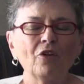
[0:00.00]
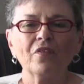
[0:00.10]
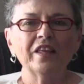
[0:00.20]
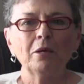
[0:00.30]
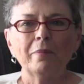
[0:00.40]

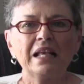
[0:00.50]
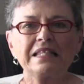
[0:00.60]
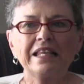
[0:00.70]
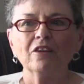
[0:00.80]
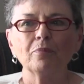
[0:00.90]
think of
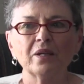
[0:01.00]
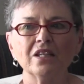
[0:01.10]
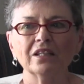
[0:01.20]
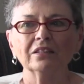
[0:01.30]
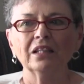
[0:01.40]
myself
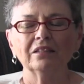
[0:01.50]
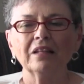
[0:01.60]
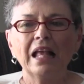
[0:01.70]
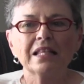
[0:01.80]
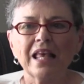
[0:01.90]
particularly
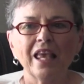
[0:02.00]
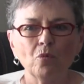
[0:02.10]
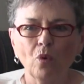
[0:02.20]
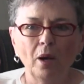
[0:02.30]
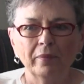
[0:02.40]
as a
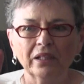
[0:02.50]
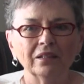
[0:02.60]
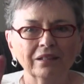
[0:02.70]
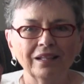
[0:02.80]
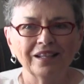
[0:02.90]

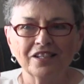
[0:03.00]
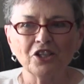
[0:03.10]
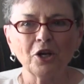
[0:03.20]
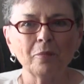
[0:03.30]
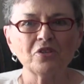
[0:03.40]
woman in
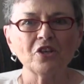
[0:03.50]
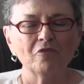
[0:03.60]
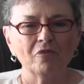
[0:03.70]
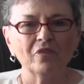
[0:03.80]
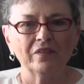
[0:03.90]
terms
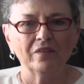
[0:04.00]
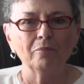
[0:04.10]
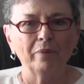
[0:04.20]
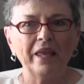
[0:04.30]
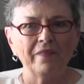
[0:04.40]
of
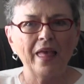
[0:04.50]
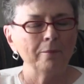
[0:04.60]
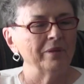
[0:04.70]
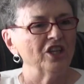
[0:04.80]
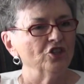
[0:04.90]

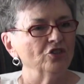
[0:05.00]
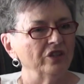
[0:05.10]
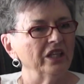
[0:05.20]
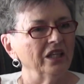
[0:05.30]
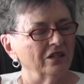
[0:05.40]
that being
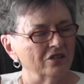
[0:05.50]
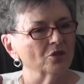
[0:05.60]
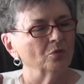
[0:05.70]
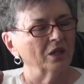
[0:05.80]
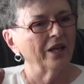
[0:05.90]
unique
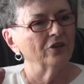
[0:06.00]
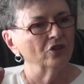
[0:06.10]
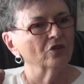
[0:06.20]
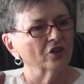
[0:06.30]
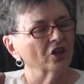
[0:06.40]
to what I
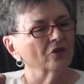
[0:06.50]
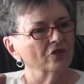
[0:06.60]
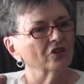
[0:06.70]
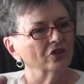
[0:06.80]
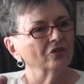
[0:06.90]
do or
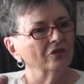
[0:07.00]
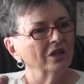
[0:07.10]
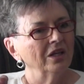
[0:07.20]
don't do.